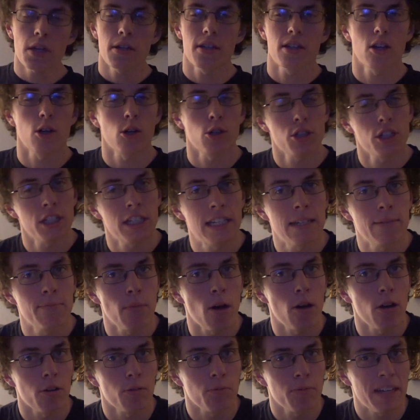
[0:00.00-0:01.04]
Got to get
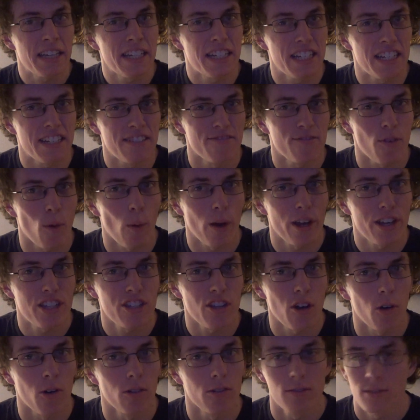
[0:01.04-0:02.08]
my reading voice
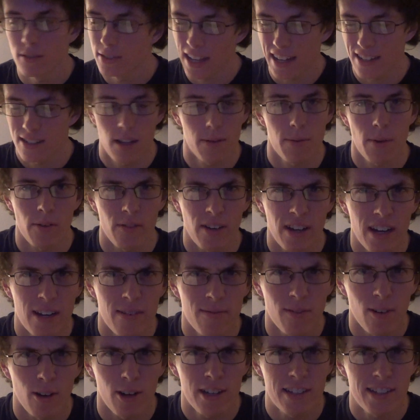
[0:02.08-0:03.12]
on. That's not my reading
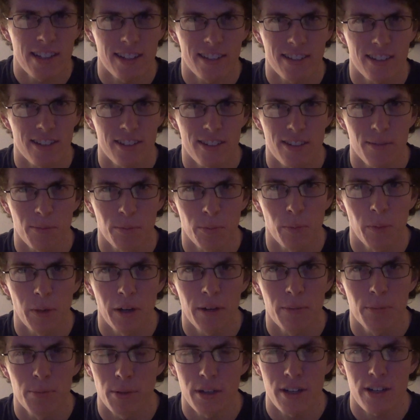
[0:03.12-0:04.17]
voice, that's just some
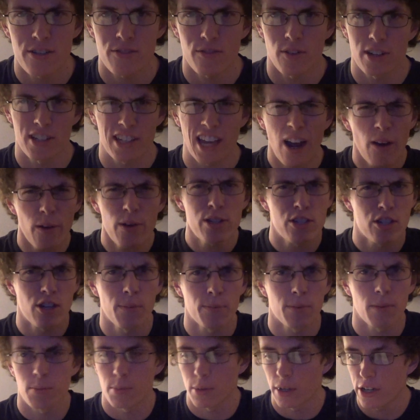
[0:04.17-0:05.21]
weird British voice. I always
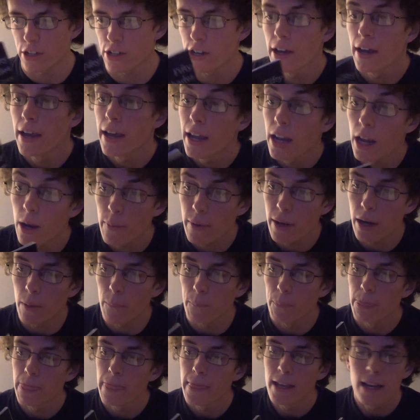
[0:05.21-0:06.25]
jump to British. Here we go.
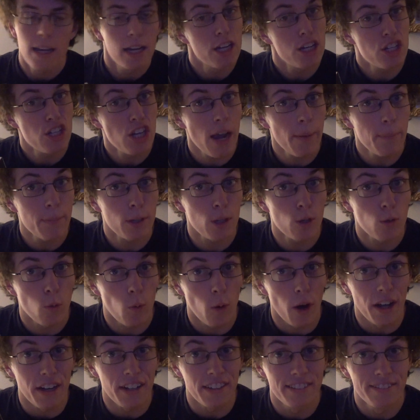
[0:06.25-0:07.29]
Chapter
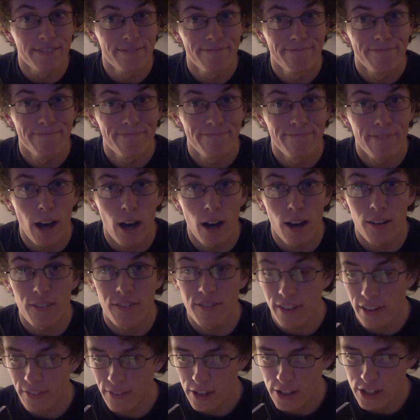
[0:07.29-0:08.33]
1 of
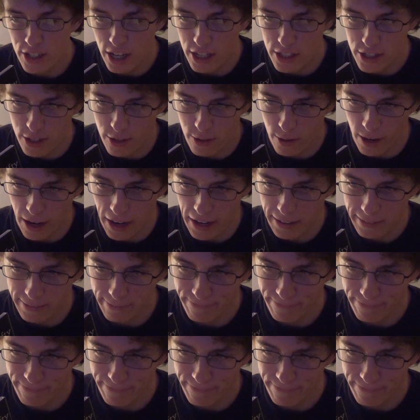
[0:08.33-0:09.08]
Fifty Shades of Grey.